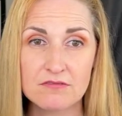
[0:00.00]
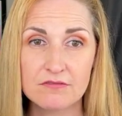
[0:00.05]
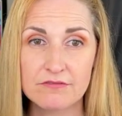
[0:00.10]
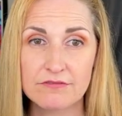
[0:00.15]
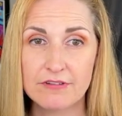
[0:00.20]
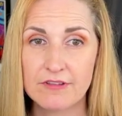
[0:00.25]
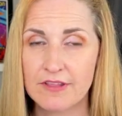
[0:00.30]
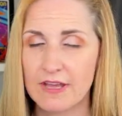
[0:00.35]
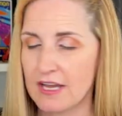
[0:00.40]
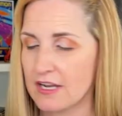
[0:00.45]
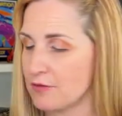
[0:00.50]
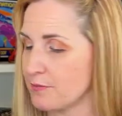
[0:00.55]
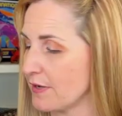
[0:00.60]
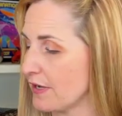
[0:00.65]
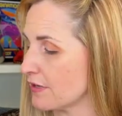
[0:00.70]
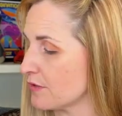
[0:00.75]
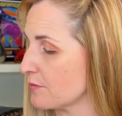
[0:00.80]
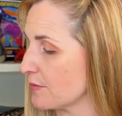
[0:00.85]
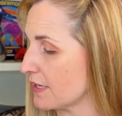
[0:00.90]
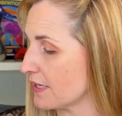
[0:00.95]
For that
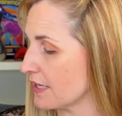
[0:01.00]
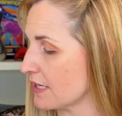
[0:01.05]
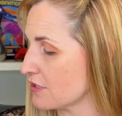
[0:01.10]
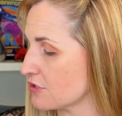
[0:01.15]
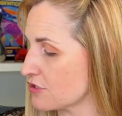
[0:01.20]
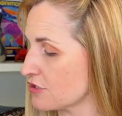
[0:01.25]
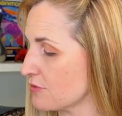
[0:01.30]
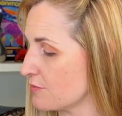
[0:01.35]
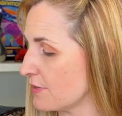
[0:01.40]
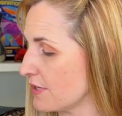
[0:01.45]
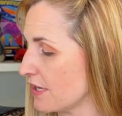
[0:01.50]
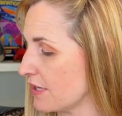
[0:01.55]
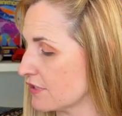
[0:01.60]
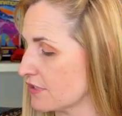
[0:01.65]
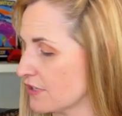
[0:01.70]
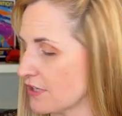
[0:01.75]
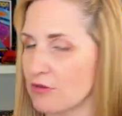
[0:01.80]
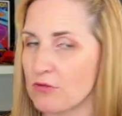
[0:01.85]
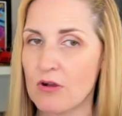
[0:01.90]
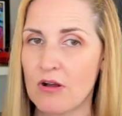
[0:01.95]
amount of money, it should be a
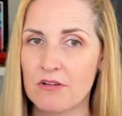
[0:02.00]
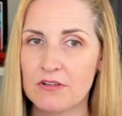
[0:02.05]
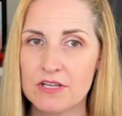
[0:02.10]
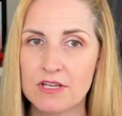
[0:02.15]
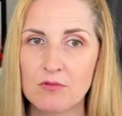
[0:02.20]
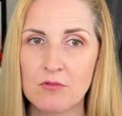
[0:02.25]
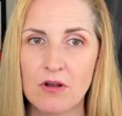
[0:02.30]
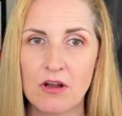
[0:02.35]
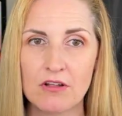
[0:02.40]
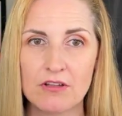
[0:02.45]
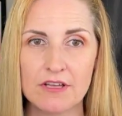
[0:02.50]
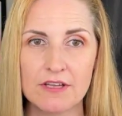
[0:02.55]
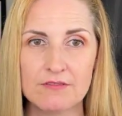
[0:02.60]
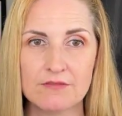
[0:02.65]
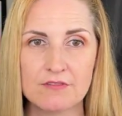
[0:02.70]
good quality wallet,